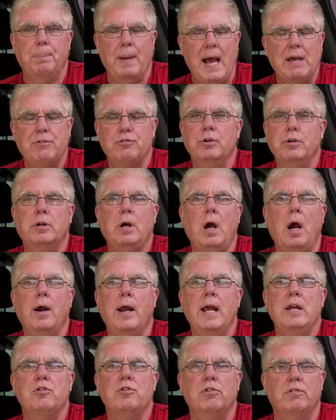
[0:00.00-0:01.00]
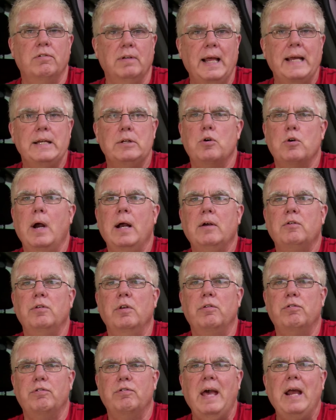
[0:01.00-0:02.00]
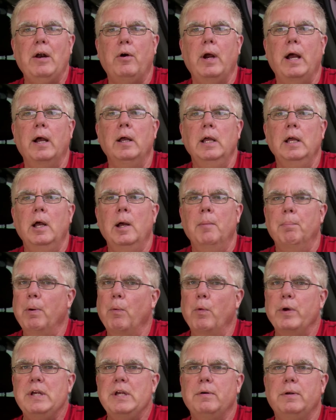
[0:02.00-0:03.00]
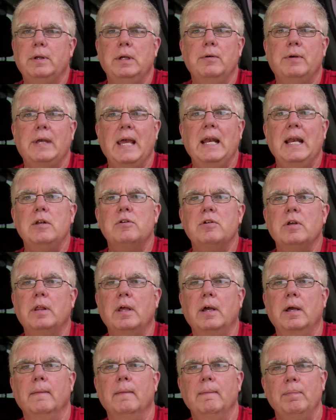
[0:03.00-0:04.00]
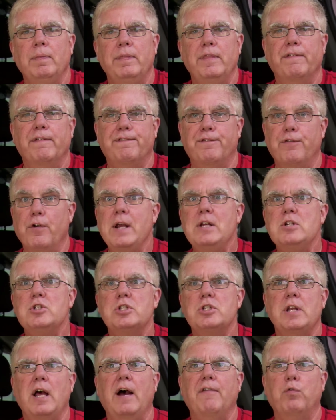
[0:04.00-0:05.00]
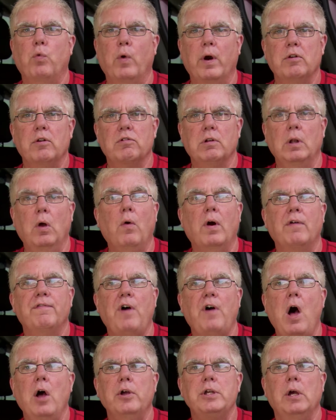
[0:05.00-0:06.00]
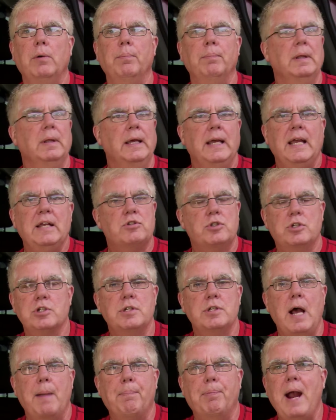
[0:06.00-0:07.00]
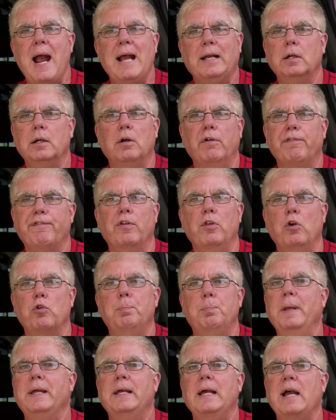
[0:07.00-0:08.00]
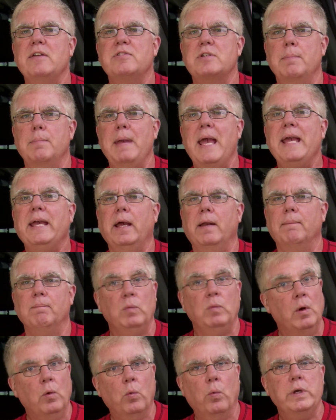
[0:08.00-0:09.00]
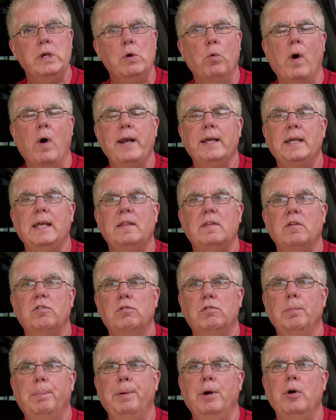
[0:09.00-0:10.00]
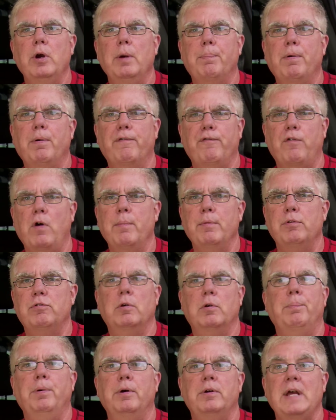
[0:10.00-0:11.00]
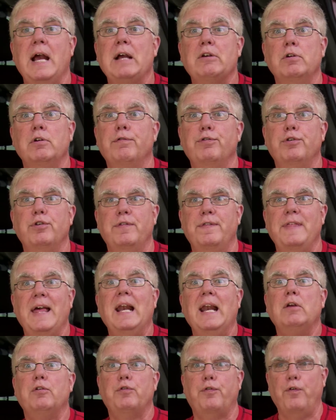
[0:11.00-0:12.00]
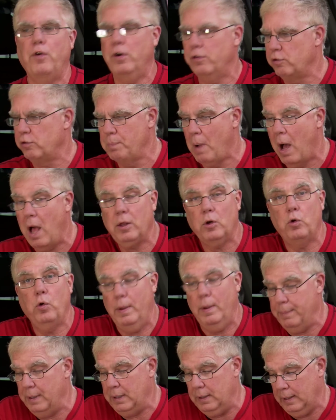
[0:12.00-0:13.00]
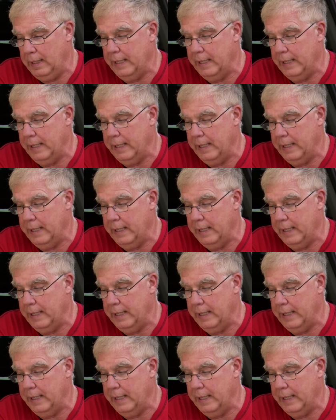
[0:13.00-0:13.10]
passenger car engines, light trucks, et cetera. But when you, you get into the the fringe stuff where it's lower volume, it's just not practical for those big guys to make it. When you want to get the superior performance and protection of synthetics for small equipment